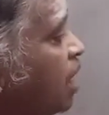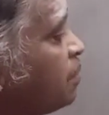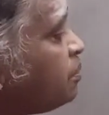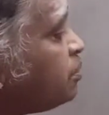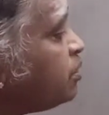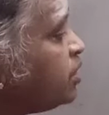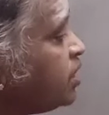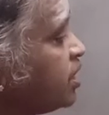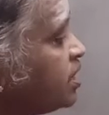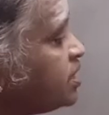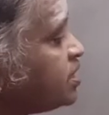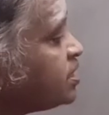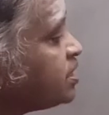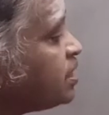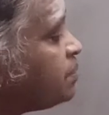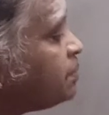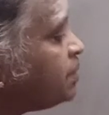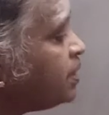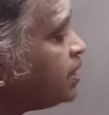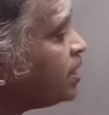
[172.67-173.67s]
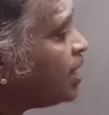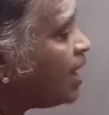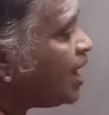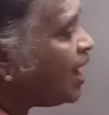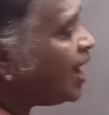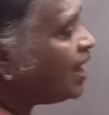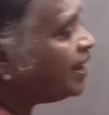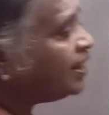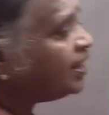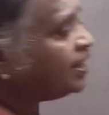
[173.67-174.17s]
Ammonia is coming
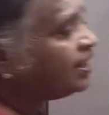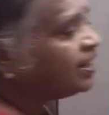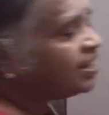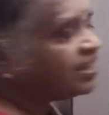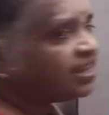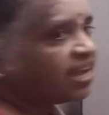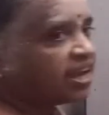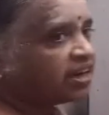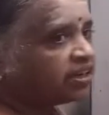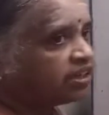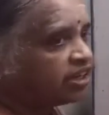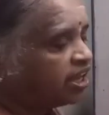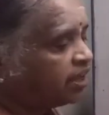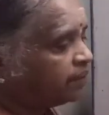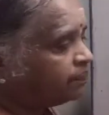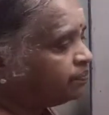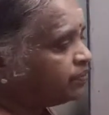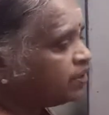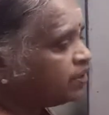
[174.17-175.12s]
and reacting.